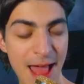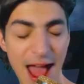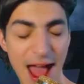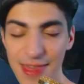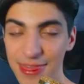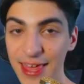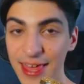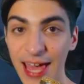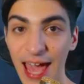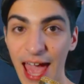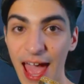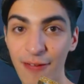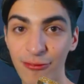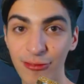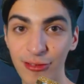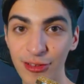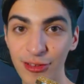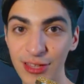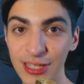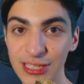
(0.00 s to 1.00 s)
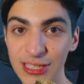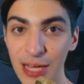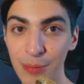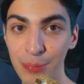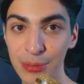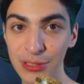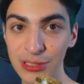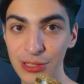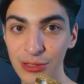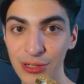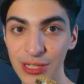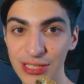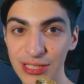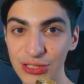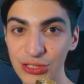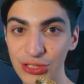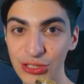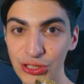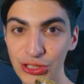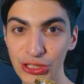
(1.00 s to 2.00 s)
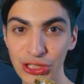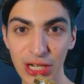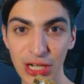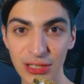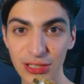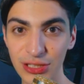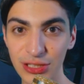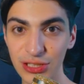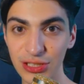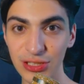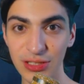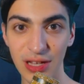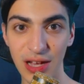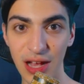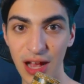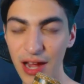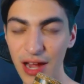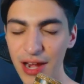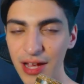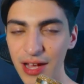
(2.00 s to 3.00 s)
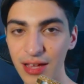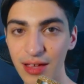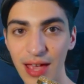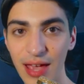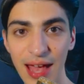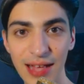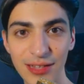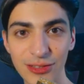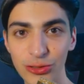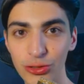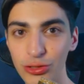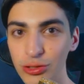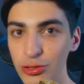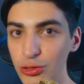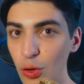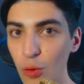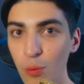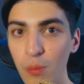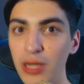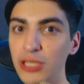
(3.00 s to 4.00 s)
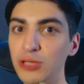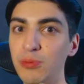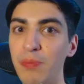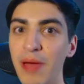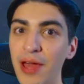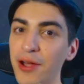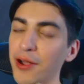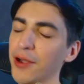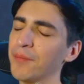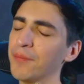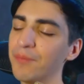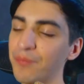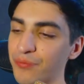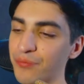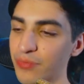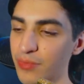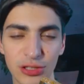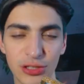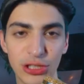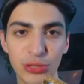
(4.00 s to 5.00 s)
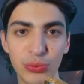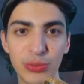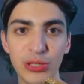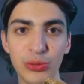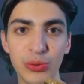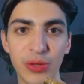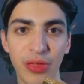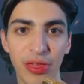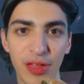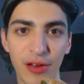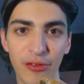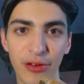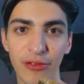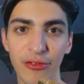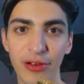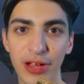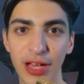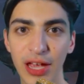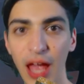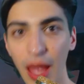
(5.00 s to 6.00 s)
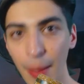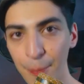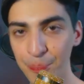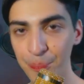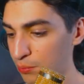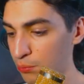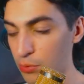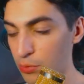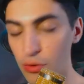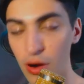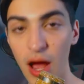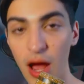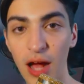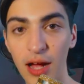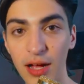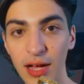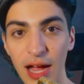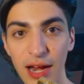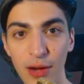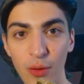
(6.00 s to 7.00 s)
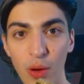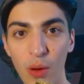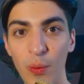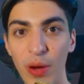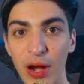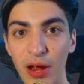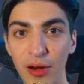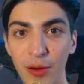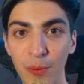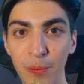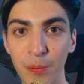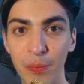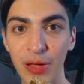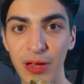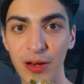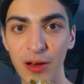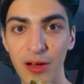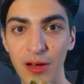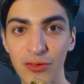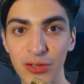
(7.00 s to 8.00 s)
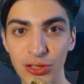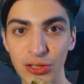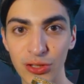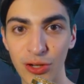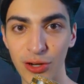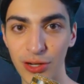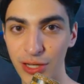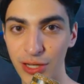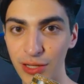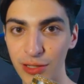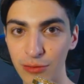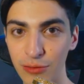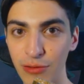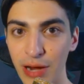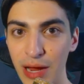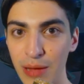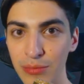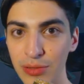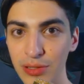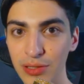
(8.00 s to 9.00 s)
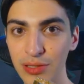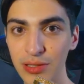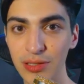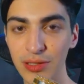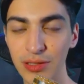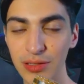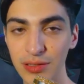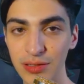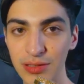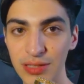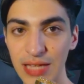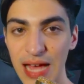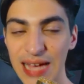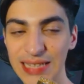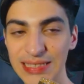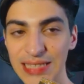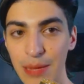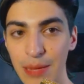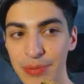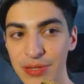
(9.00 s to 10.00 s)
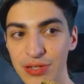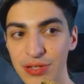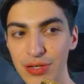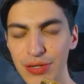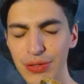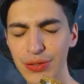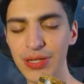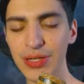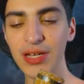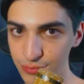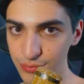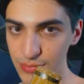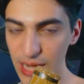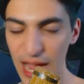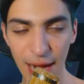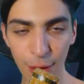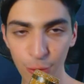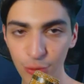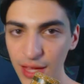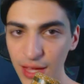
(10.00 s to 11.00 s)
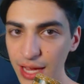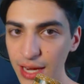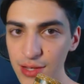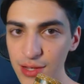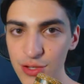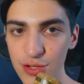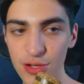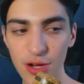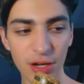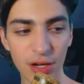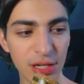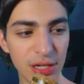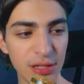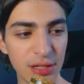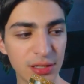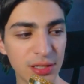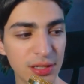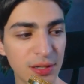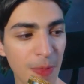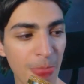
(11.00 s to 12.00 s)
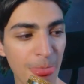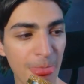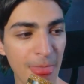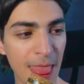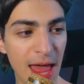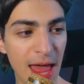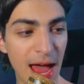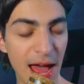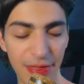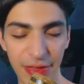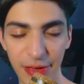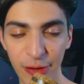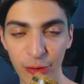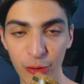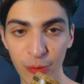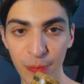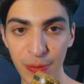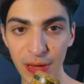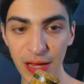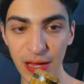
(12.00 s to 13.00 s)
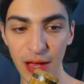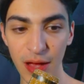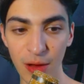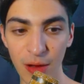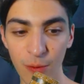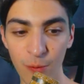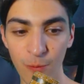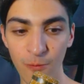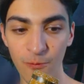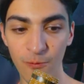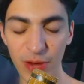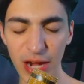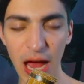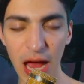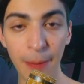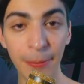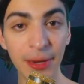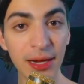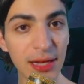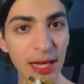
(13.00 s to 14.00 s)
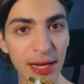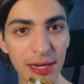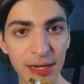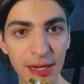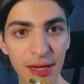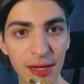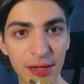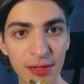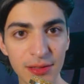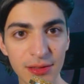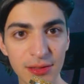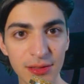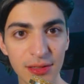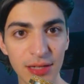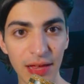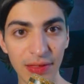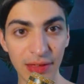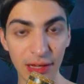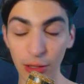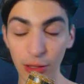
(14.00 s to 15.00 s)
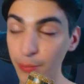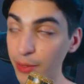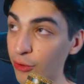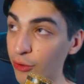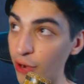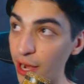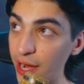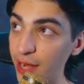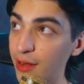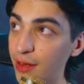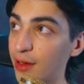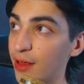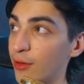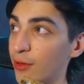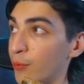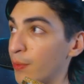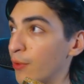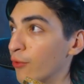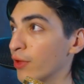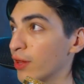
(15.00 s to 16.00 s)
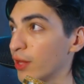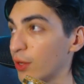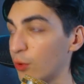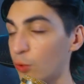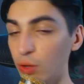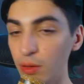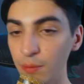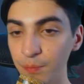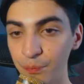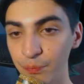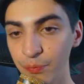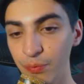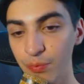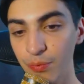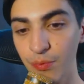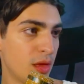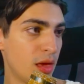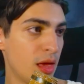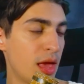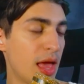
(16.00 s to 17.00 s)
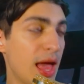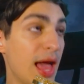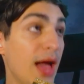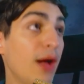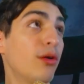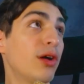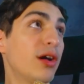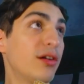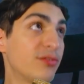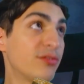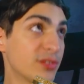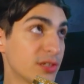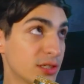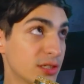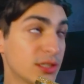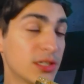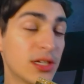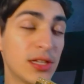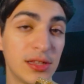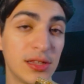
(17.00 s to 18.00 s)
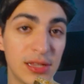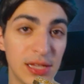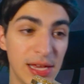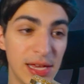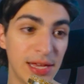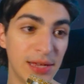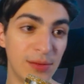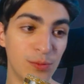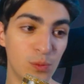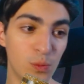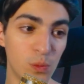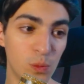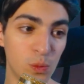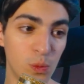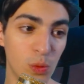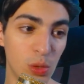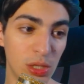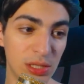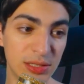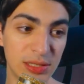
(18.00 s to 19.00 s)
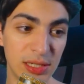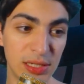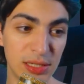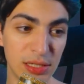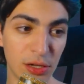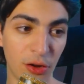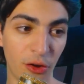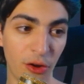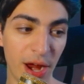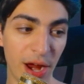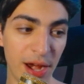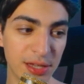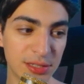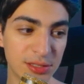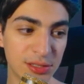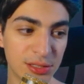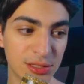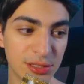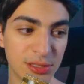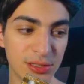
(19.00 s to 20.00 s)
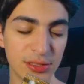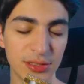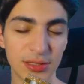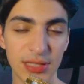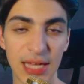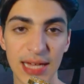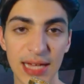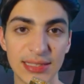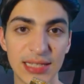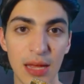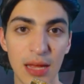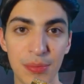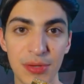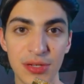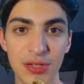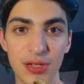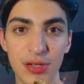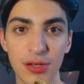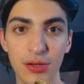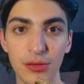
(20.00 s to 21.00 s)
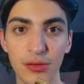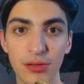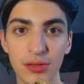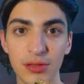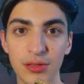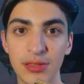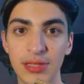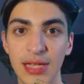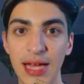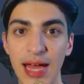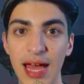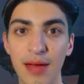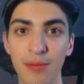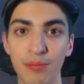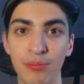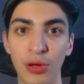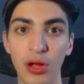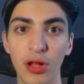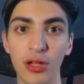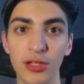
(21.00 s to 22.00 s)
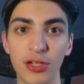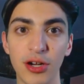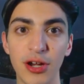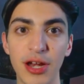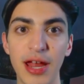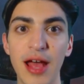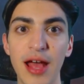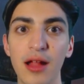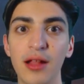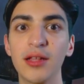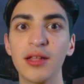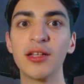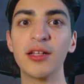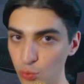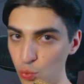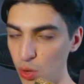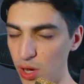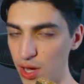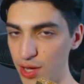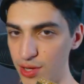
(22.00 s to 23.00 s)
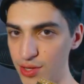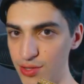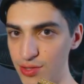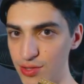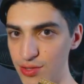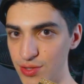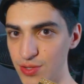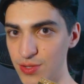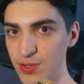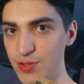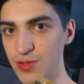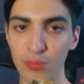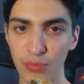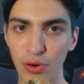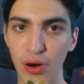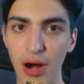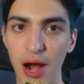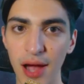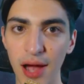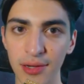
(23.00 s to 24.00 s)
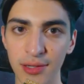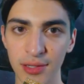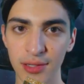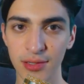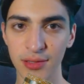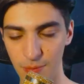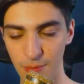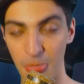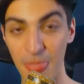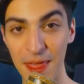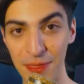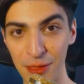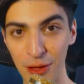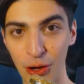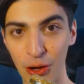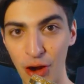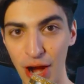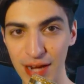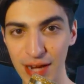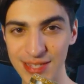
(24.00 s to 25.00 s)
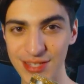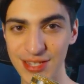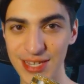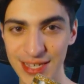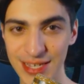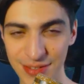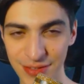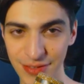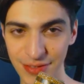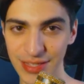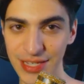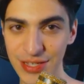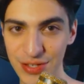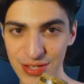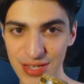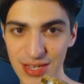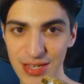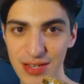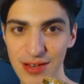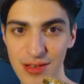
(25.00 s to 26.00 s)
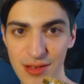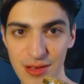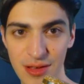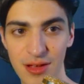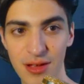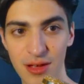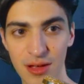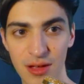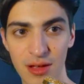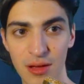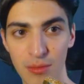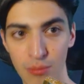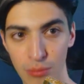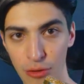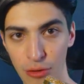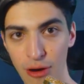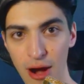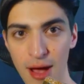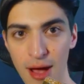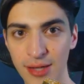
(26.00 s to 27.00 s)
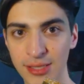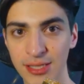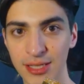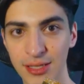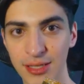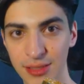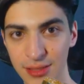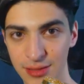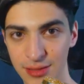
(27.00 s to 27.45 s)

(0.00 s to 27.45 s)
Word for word: I think after this episode, it's just gonna get so much better. Should we do a theory recap? Marrok, I know I went on a bit of a Star Killer ramble last episode, I don't think it is Star Killer. I think it would be a phenomenal idea. I think it'd be great. It'd be really cool. However, it was in the credits last episode that Paul Darnell was Marrok. In the credits, it's listed Marrok,